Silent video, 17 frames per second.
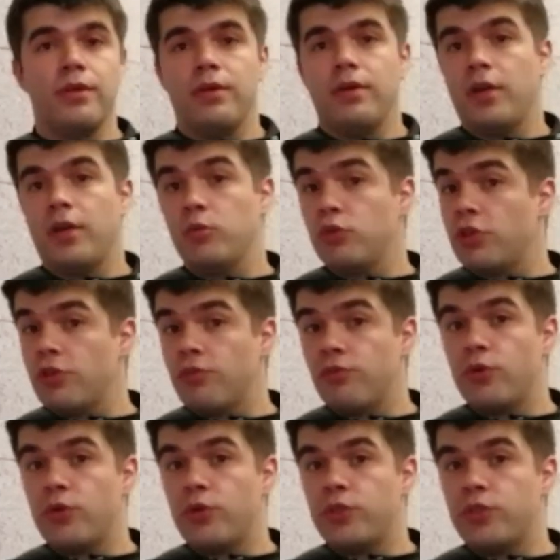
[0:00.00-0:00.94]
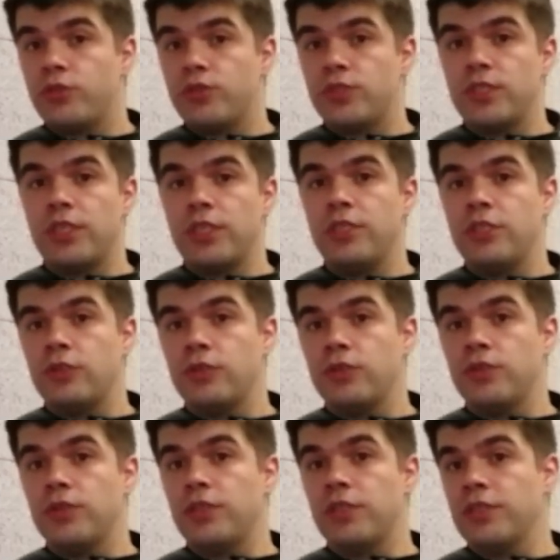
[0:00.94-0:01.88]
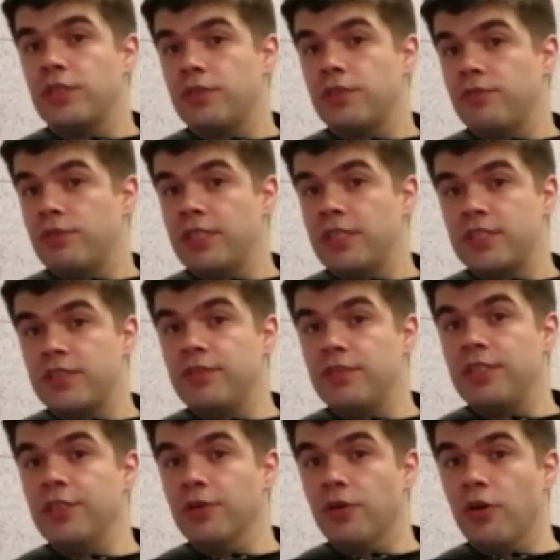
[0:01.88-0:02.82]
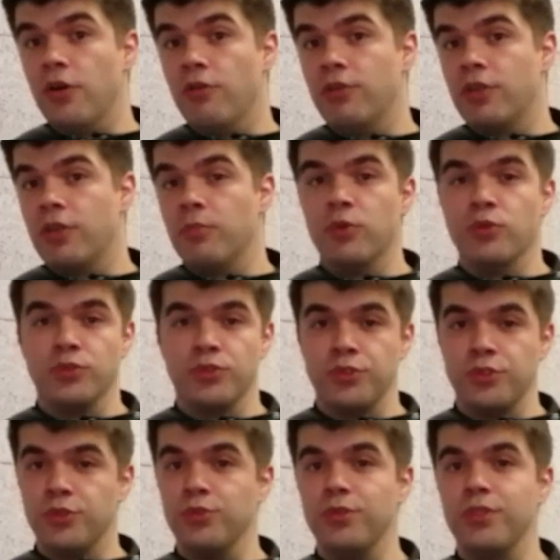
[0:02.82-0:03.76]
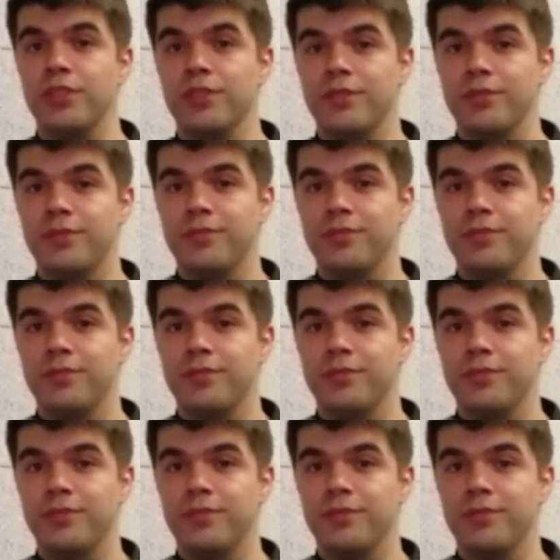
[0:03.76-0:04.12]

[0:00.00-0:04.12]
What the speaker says: I'm looking forward to seeing you in the next video of the Composer's Toolkit.